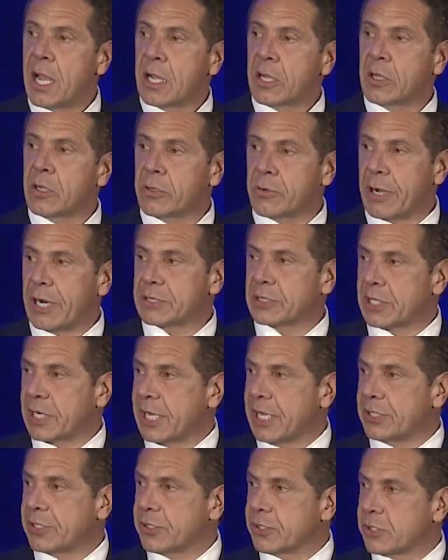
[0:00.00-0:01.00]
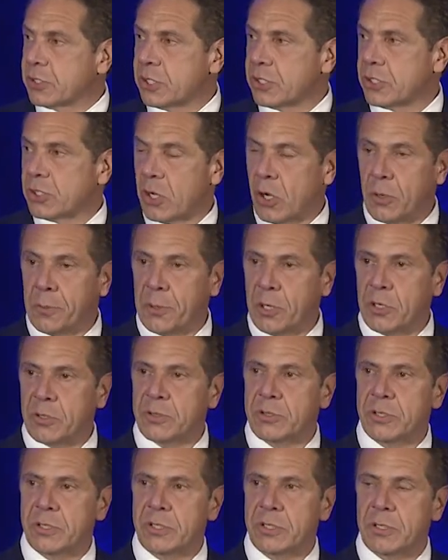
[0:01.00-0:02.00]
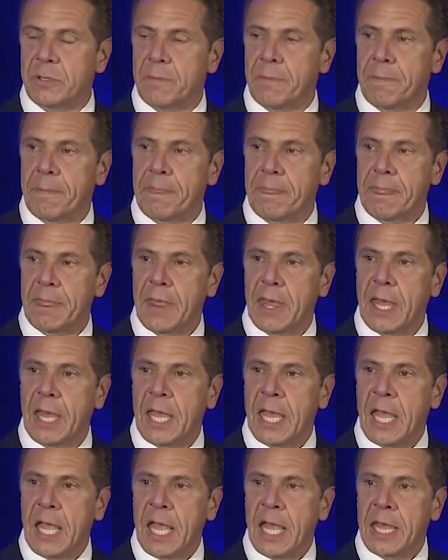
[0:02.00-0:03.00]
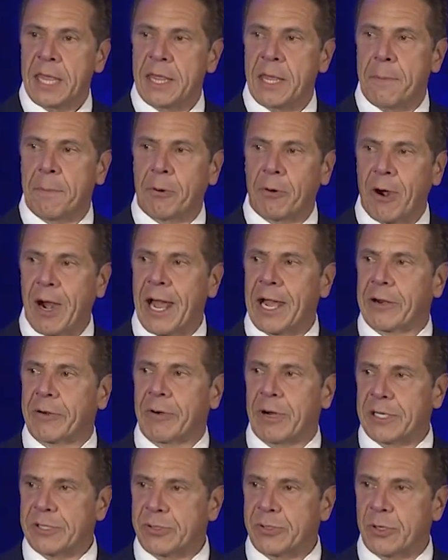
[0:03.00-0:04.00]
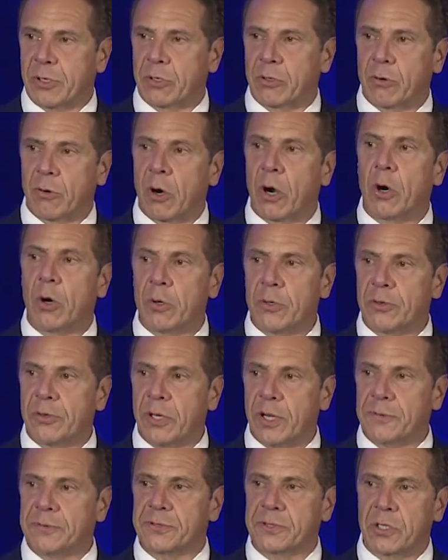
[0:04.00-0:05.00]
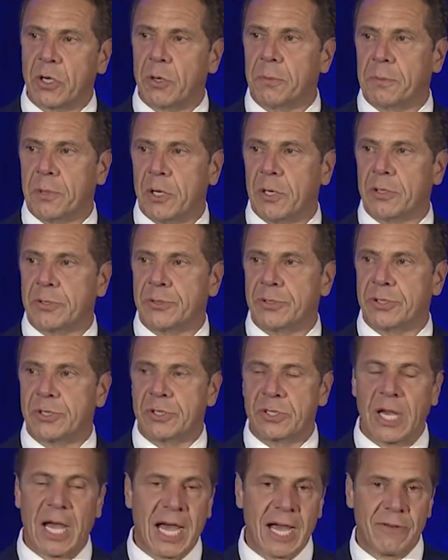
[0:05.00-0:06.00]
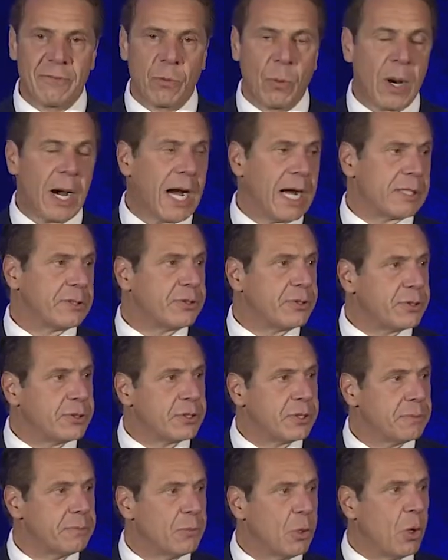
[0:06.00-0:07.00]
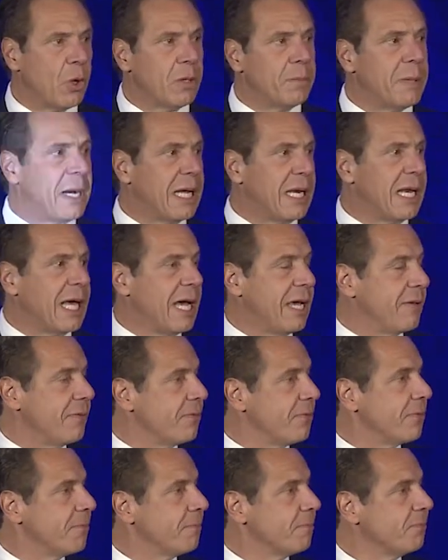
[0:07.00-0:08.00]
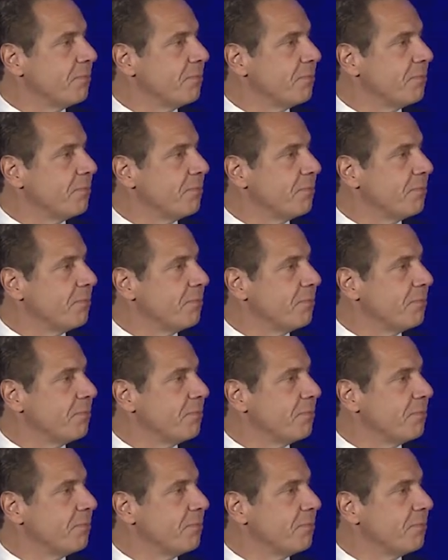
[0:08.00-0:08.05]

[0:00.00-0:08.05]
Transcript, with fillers: Congratulations to Somos. The progress, the growth of Somos, I've watched all my life.